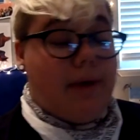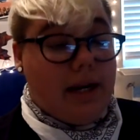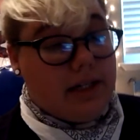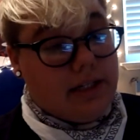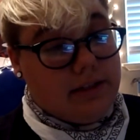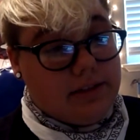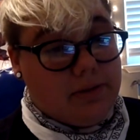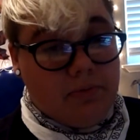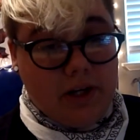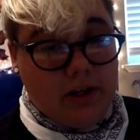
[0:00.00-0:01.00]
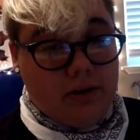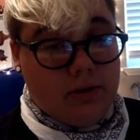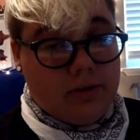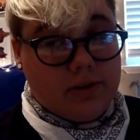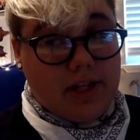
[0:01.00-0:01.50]
I'm editing some
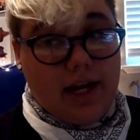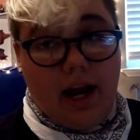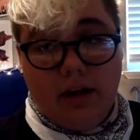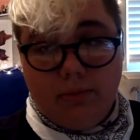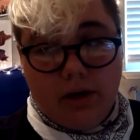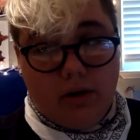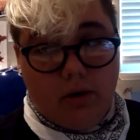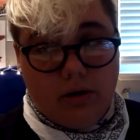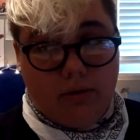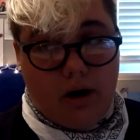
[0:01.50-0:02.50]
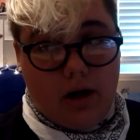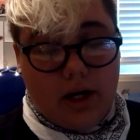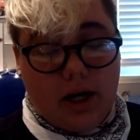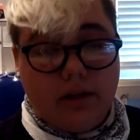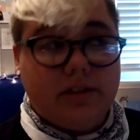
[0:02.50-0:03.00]
videos. I kind of want to go on a
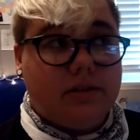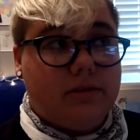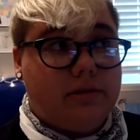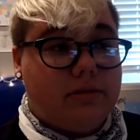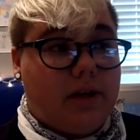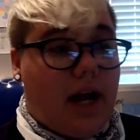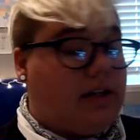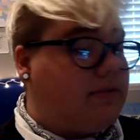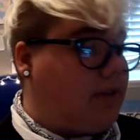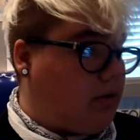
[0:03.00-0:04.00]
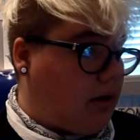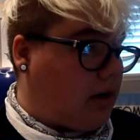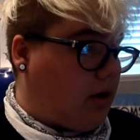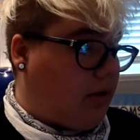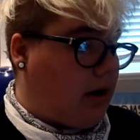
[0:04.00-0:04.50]
walk. Also kind of don't want
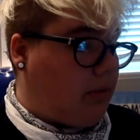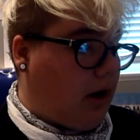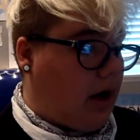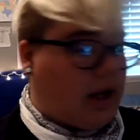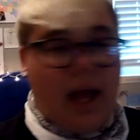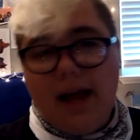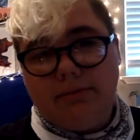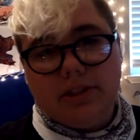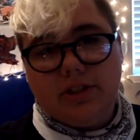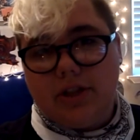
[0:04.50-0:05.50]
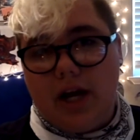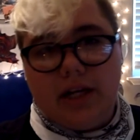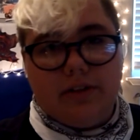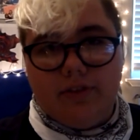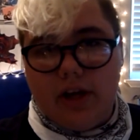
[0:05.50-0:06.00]
to go on a walk. I'm just
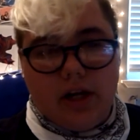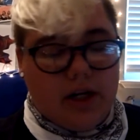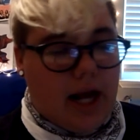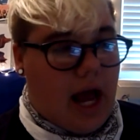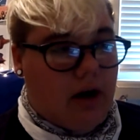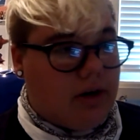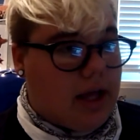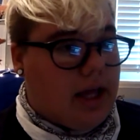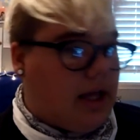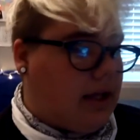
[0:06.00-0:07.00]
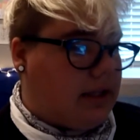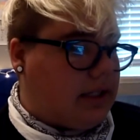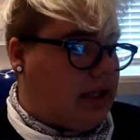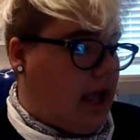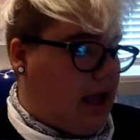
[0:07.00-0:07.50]
trying to figure it out
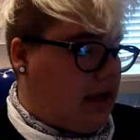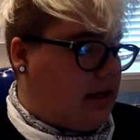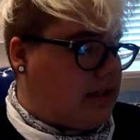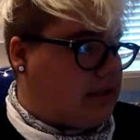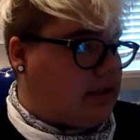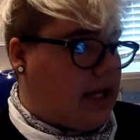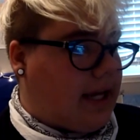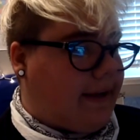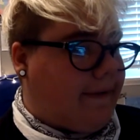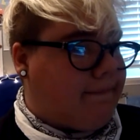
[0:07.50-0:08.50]
and like